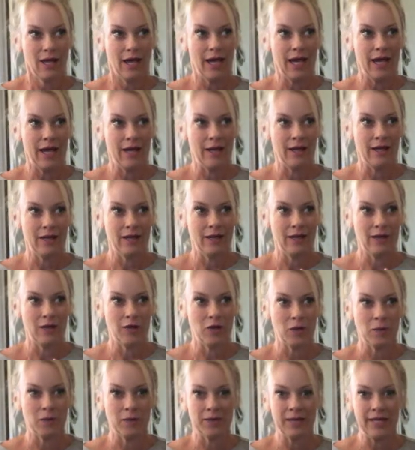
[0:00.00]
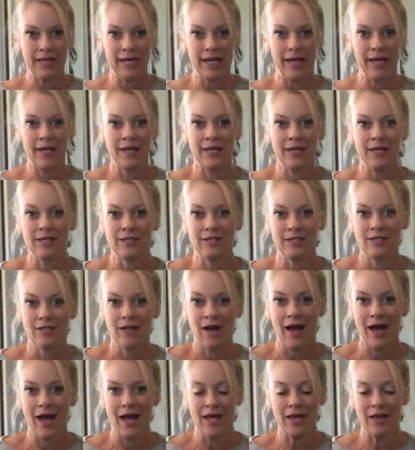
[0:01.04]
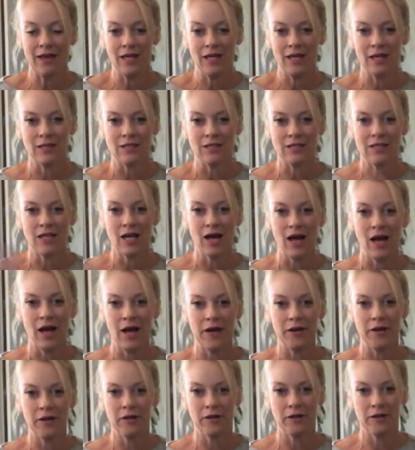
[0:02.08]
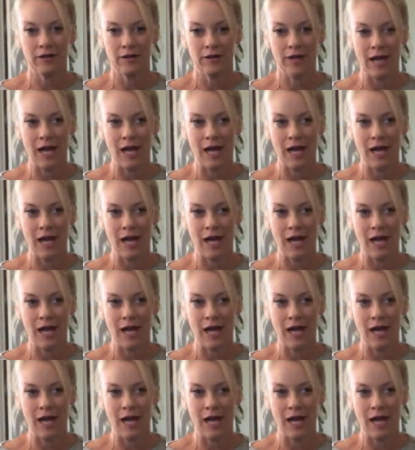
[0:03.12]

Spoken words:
And their plan is to hike the entire